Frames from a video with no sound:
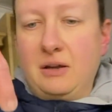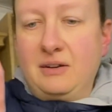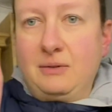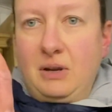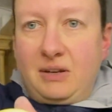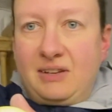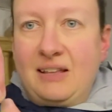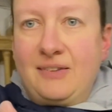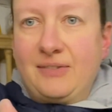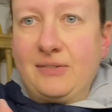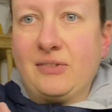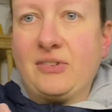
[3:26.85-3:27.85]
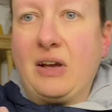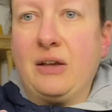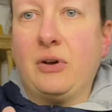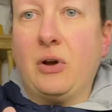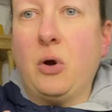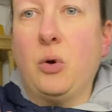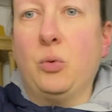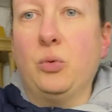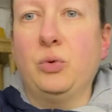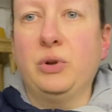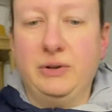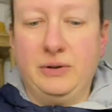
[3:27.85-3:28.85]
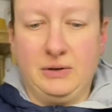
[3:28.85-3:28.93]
a decent size hole